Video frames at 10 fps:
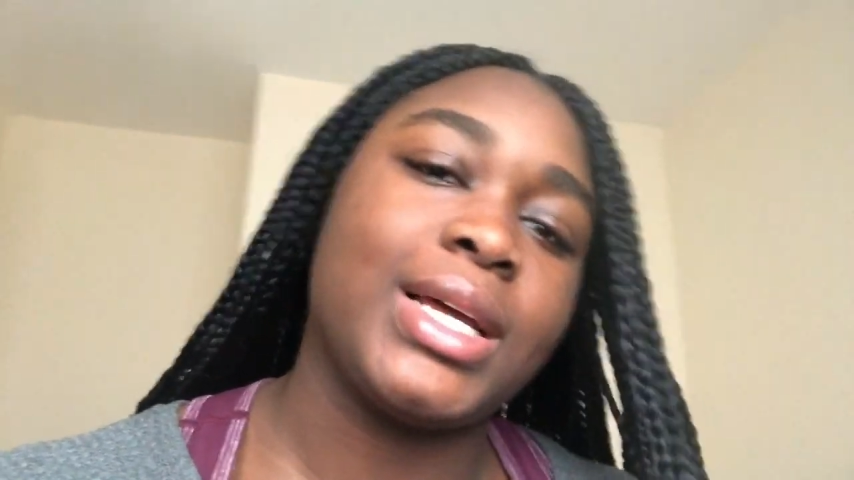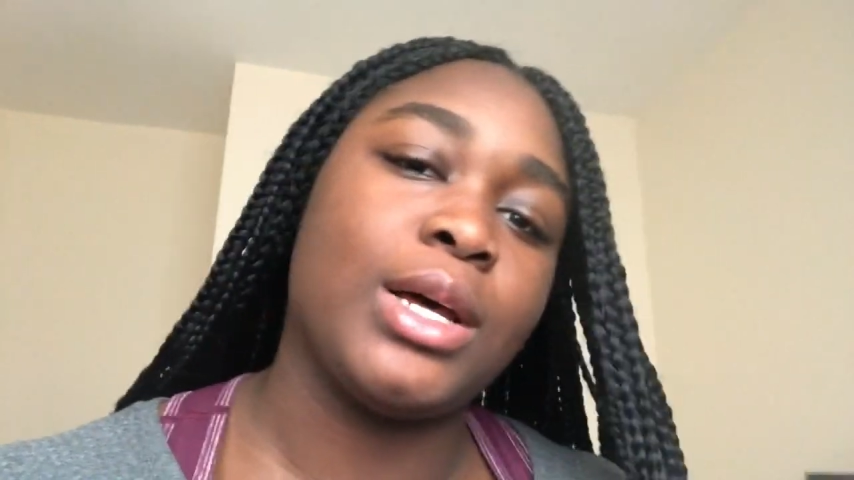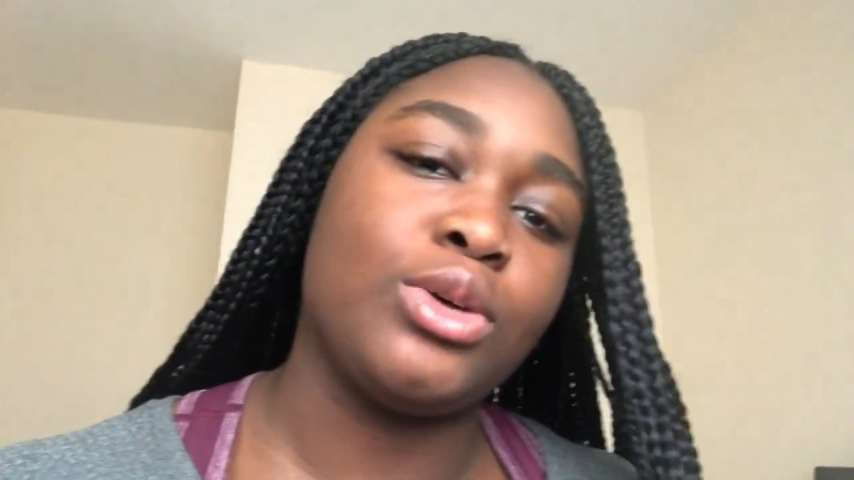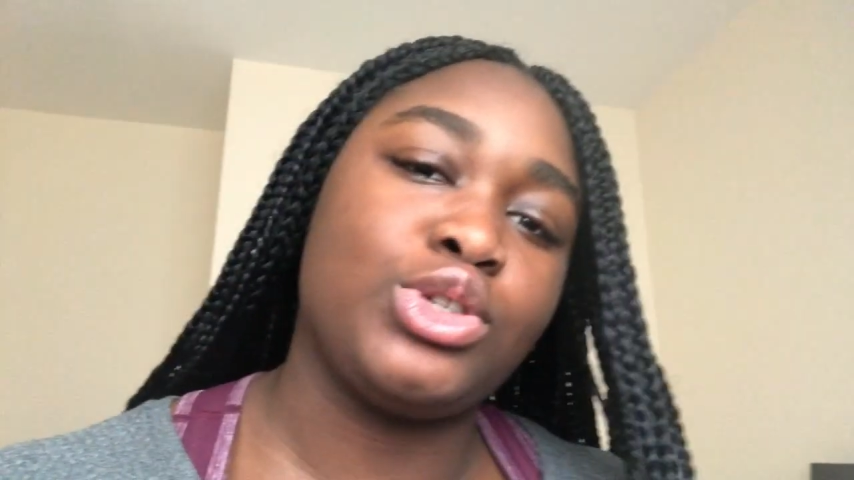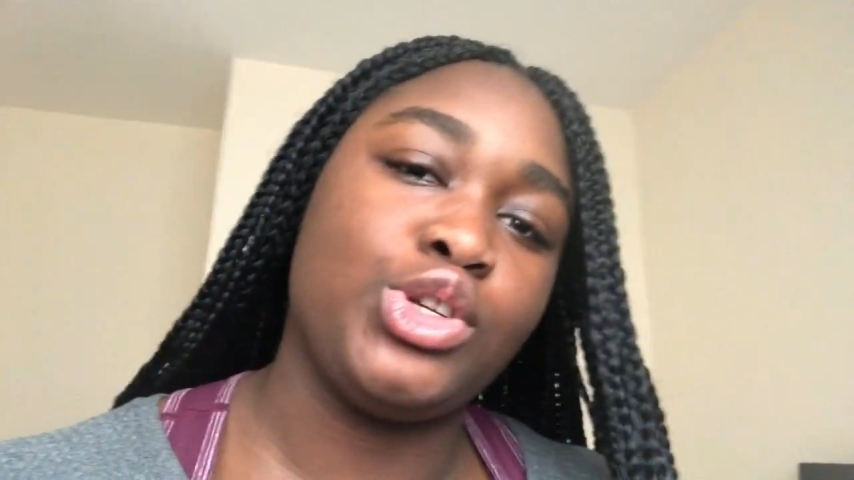
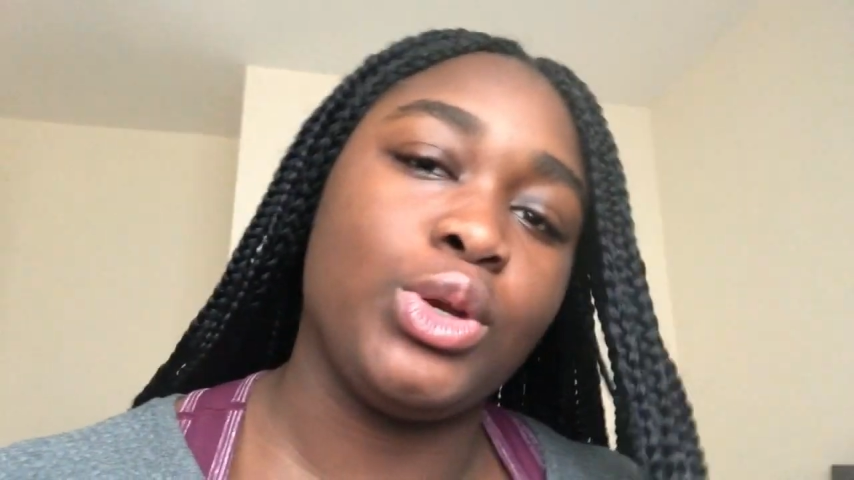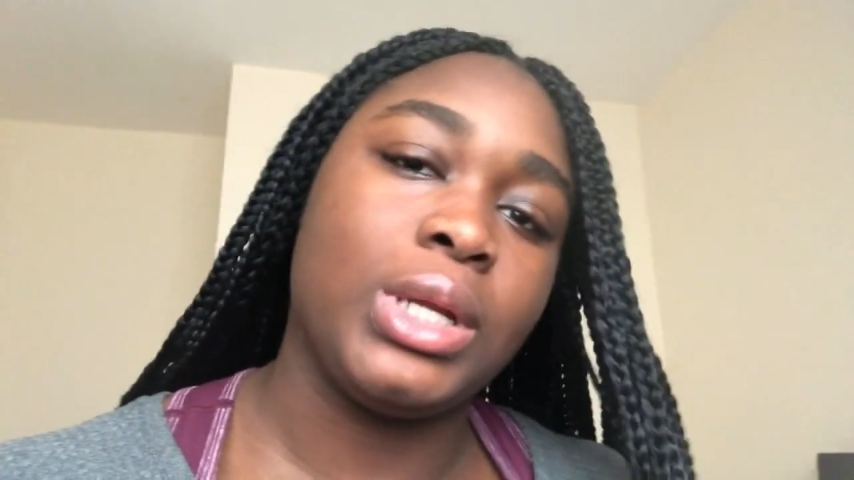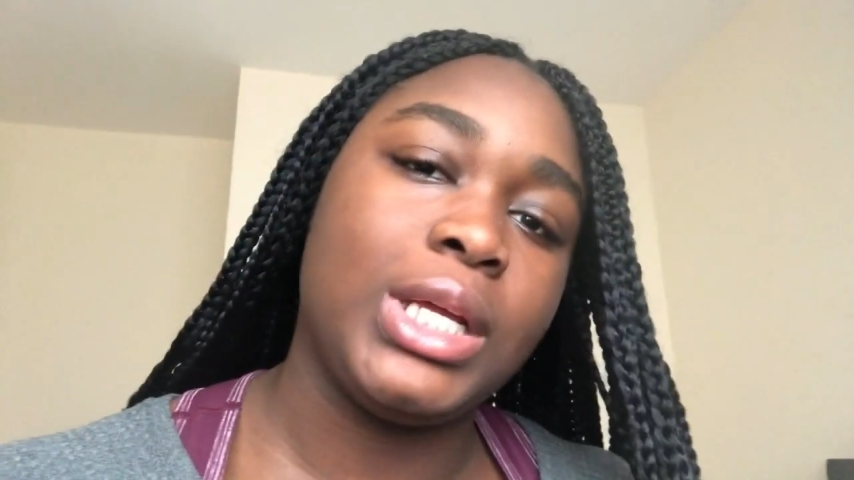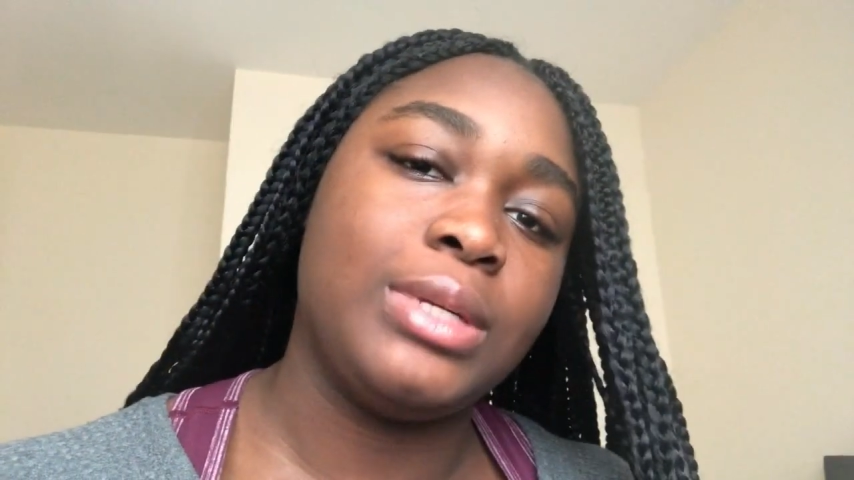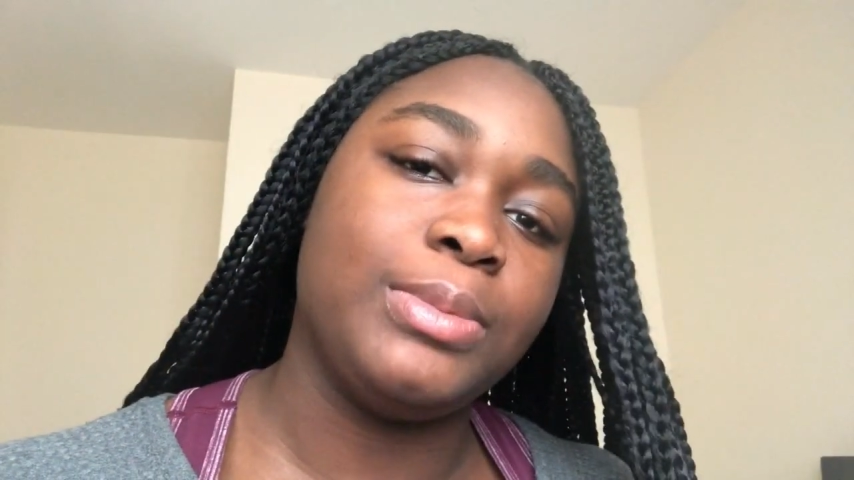else you
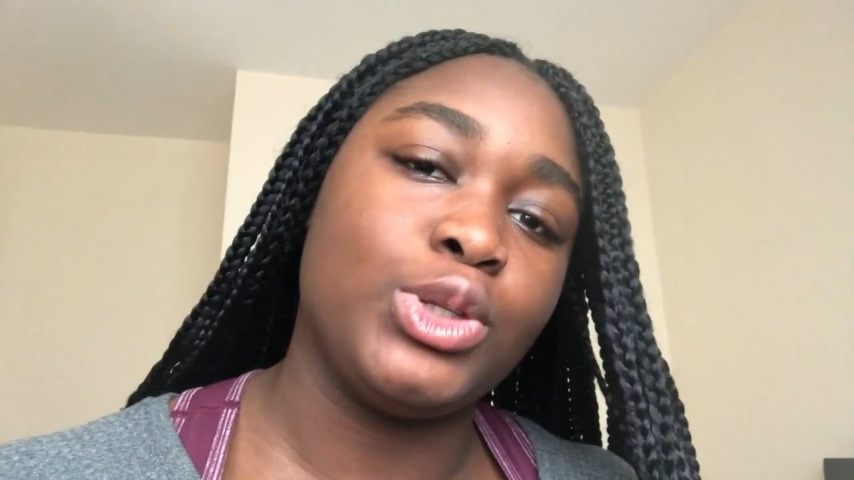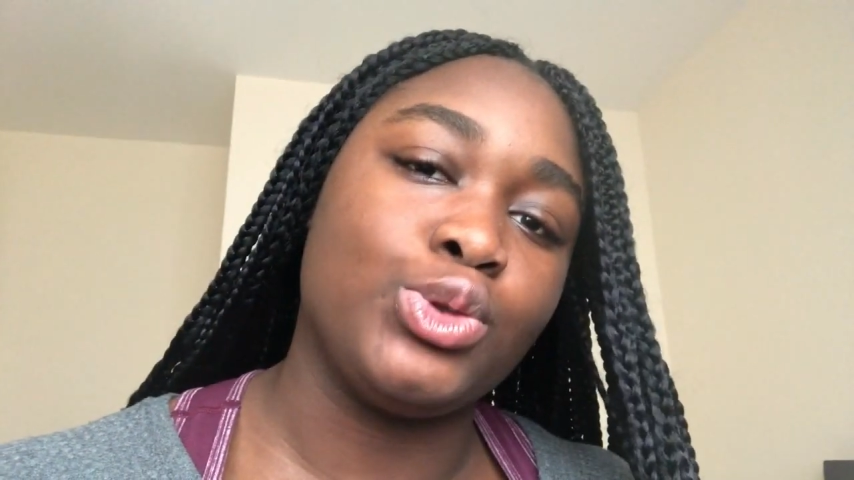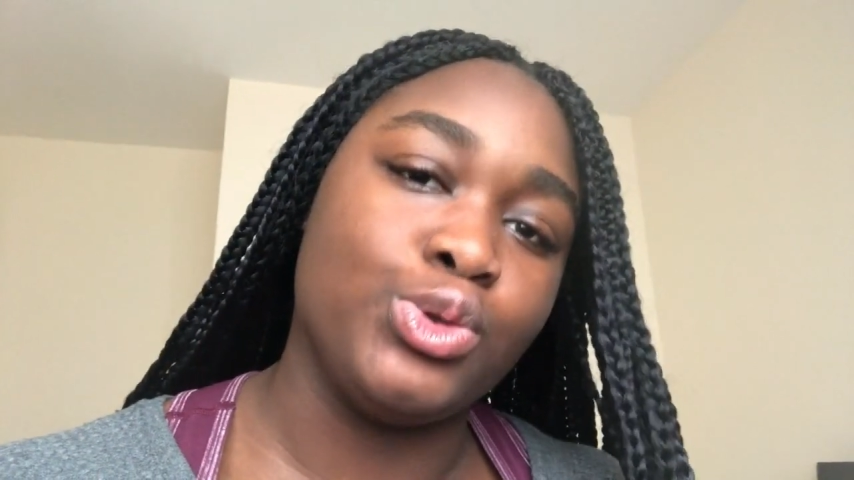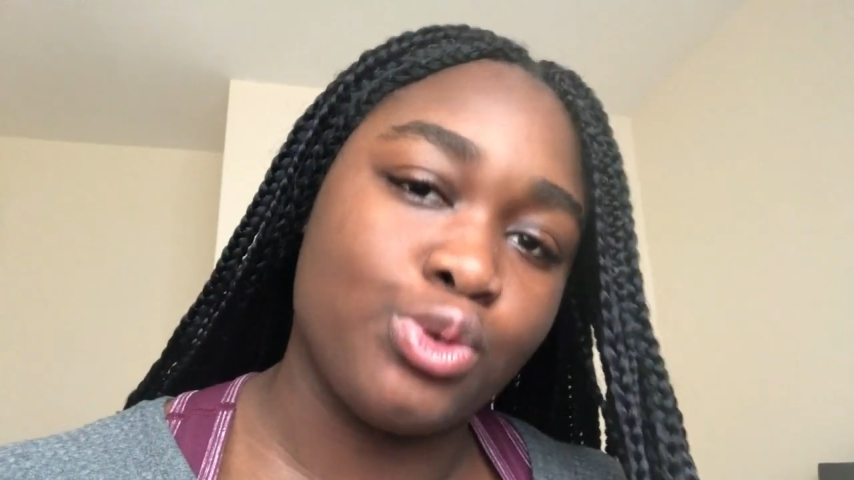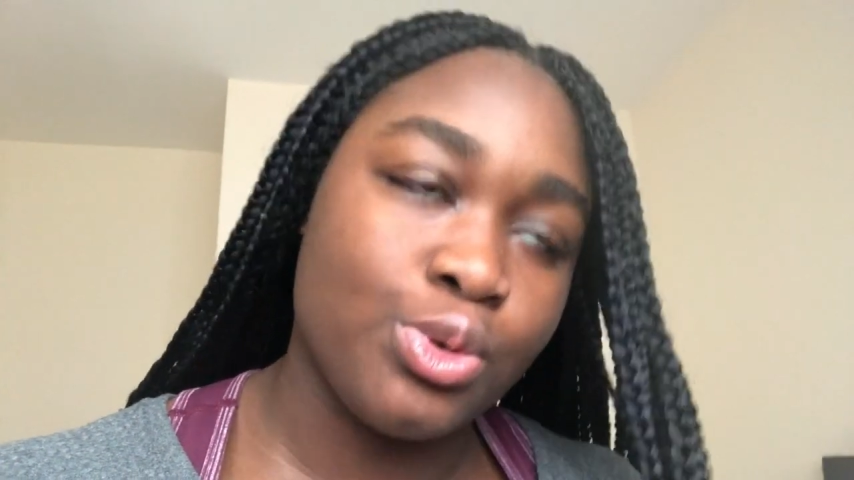need me
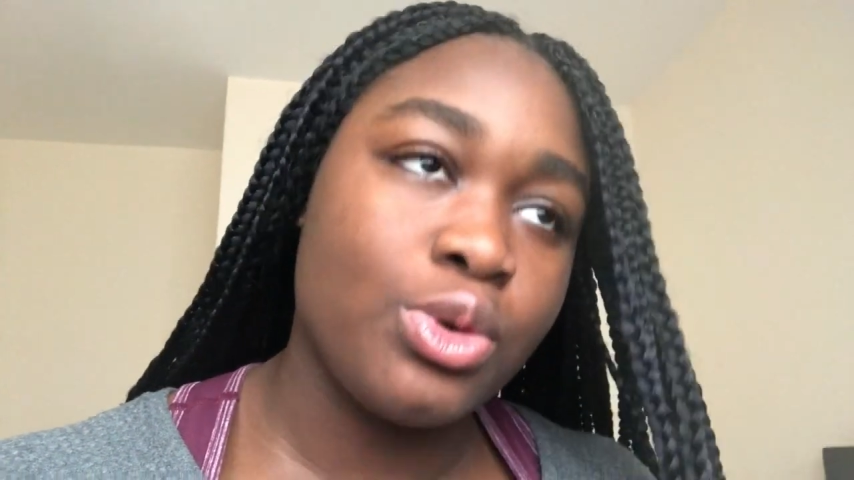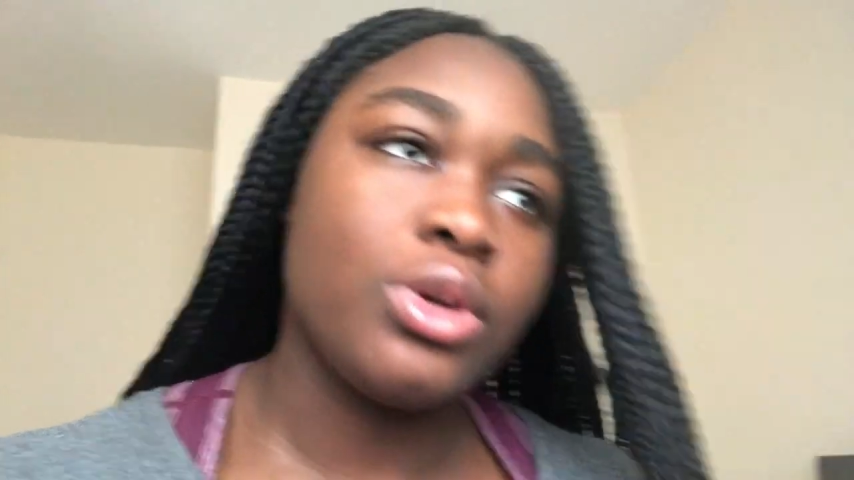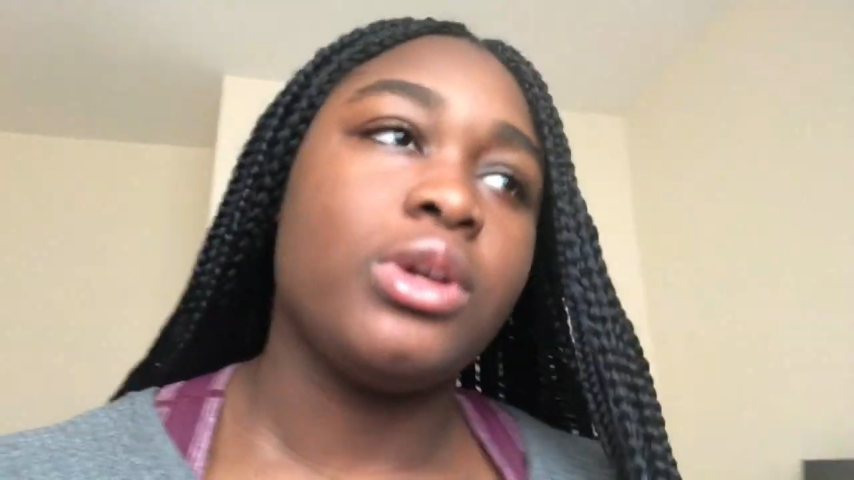to do